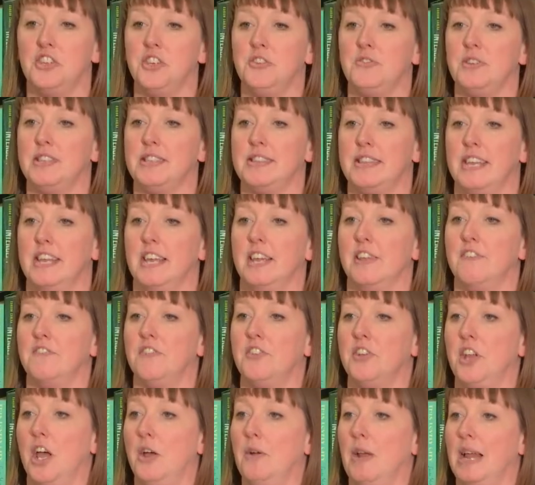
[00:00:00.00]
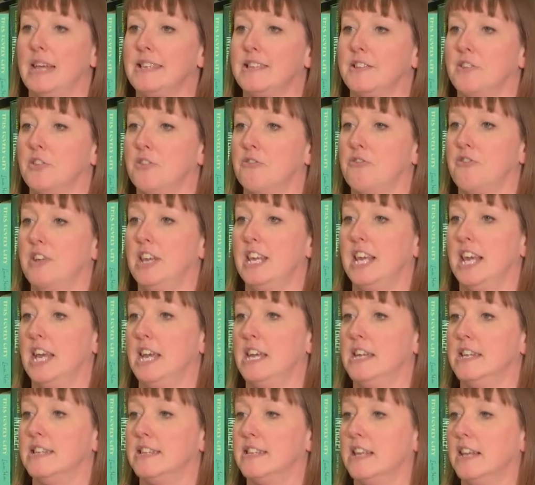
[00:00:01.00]
to do this thinking for no less than 3
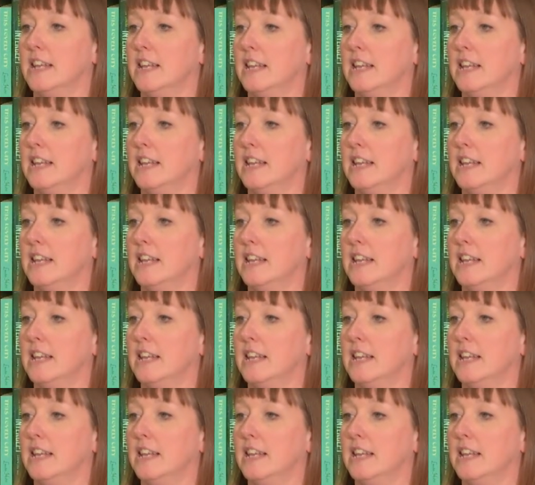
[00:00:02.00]
years.